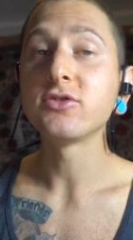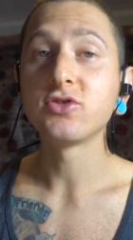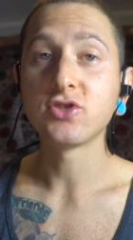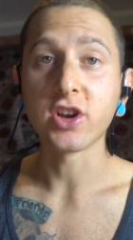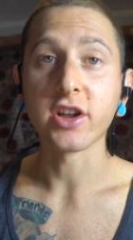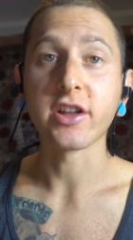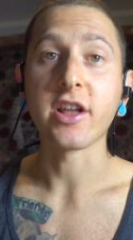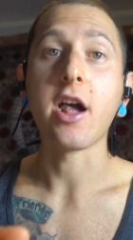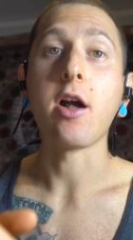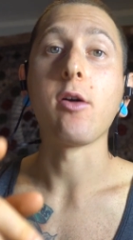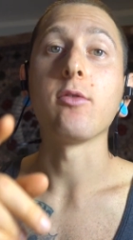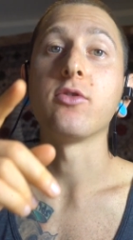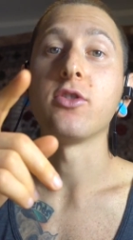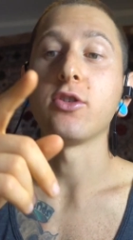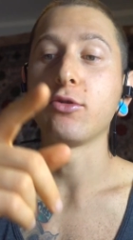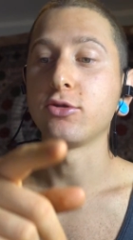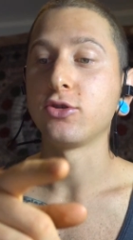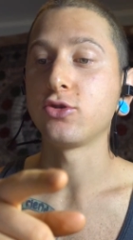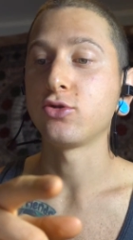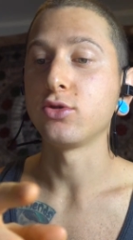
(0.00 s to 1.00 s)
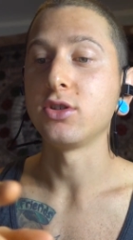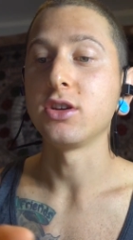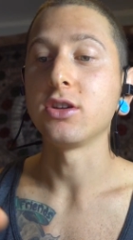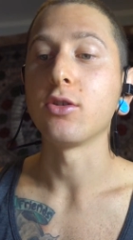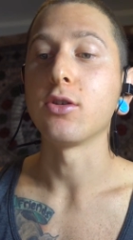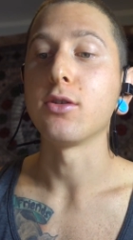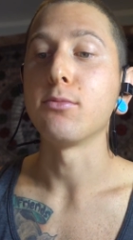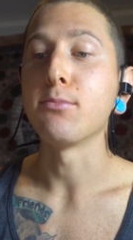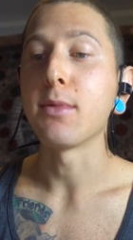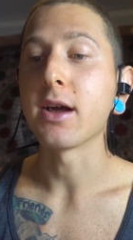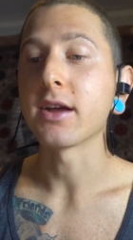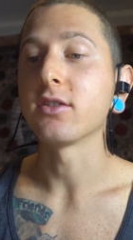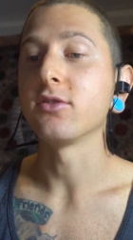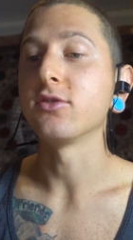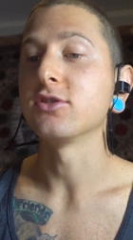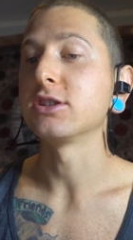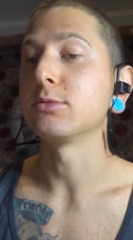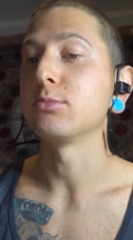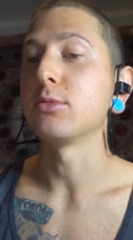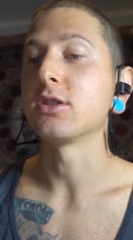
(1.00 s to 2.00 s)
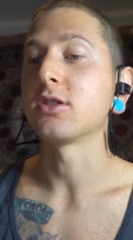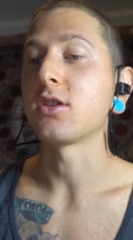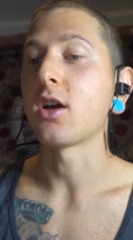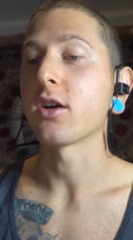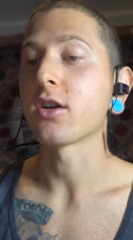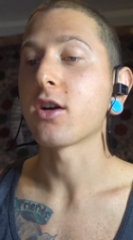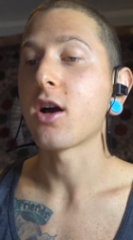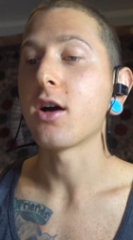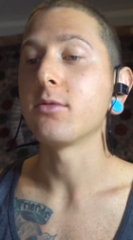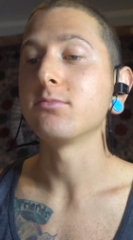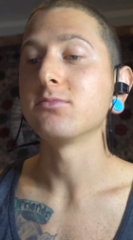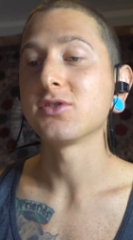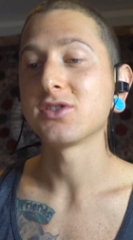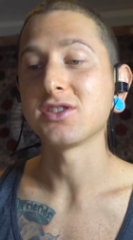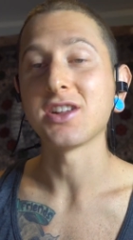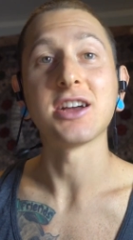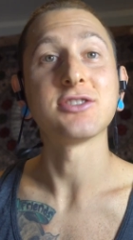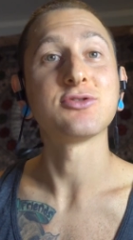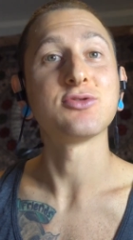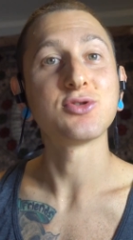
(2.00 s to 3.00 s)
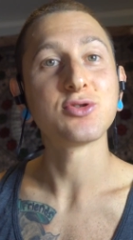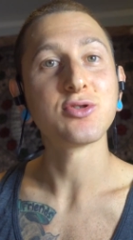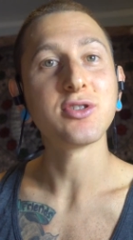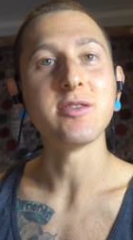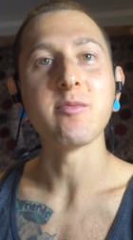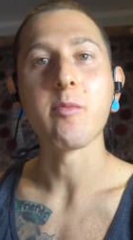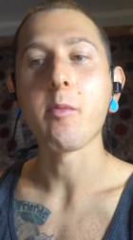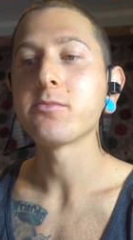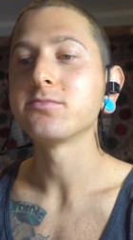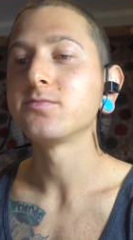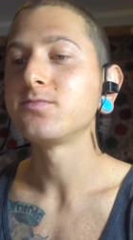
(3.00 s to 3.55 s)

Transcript: check out the retreat. Go to meganelizabeth.com/retreat.